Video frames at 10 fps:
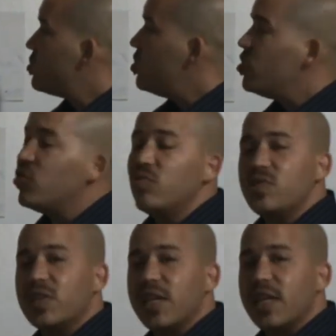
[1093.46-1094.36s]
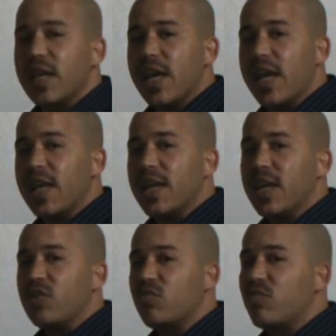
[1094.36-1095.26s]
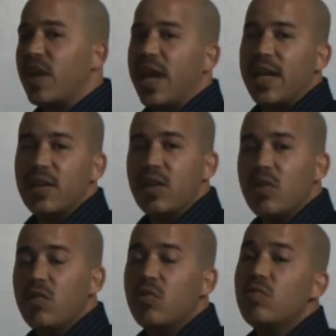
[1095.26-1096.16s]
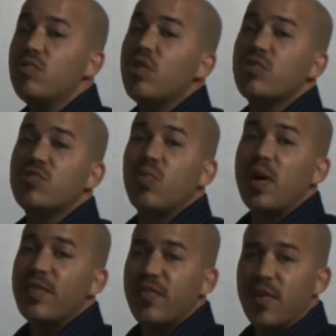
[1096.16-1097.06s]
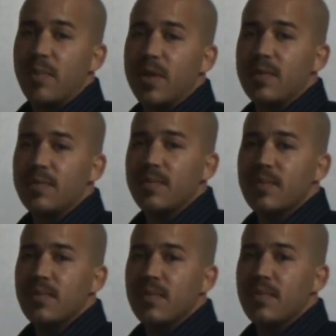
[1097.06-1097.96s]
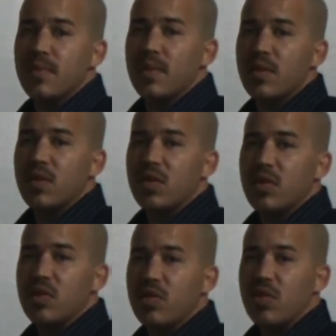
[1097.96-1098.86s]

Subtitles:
to use it and create who knows what from it. You